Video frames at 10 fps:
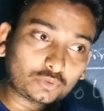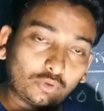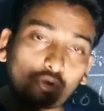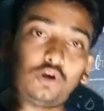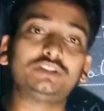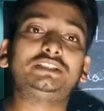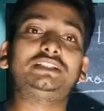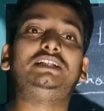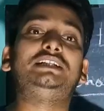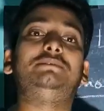
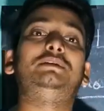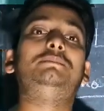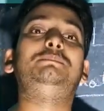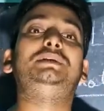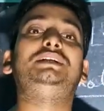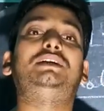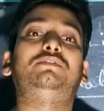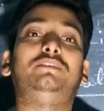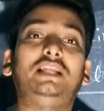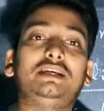chronological development
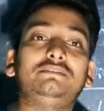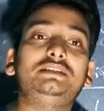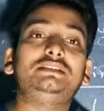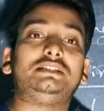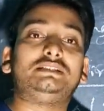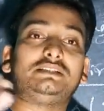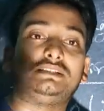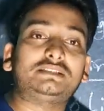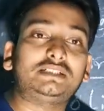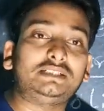of language
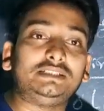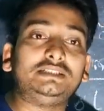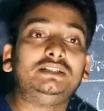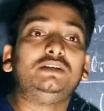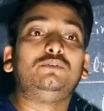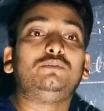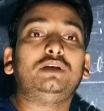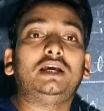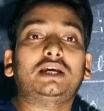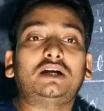is studied
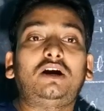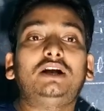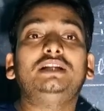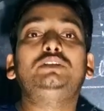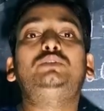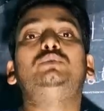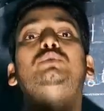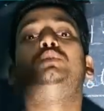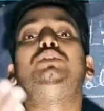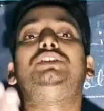according
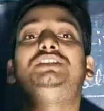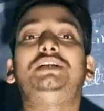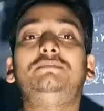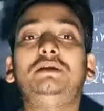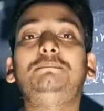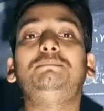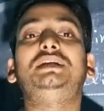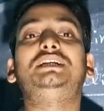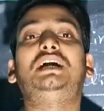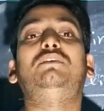to the
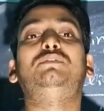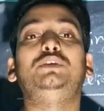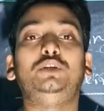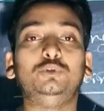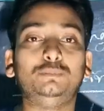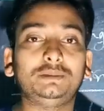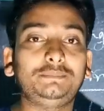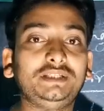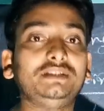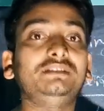development of
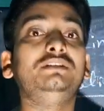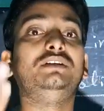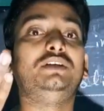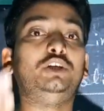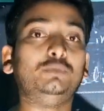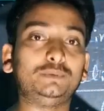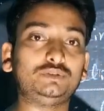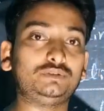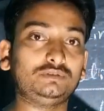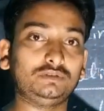human being,
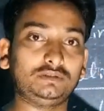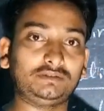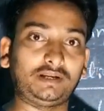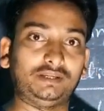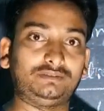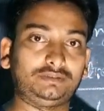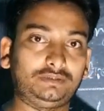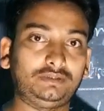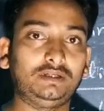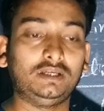human
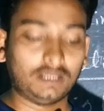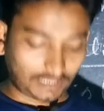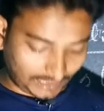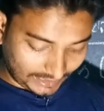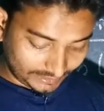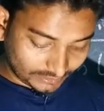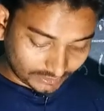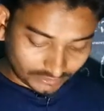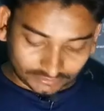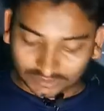race.
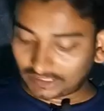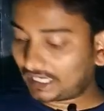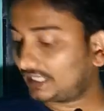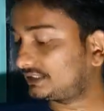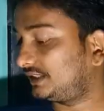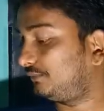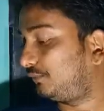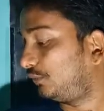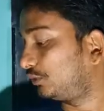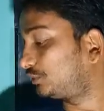And the last and
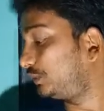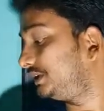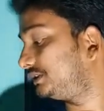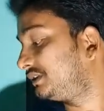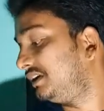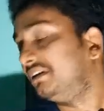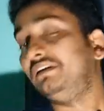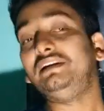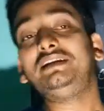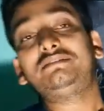fourth one is
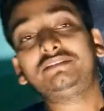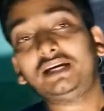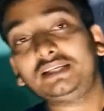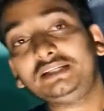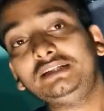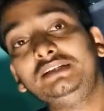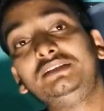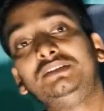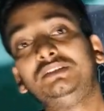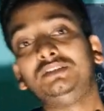literary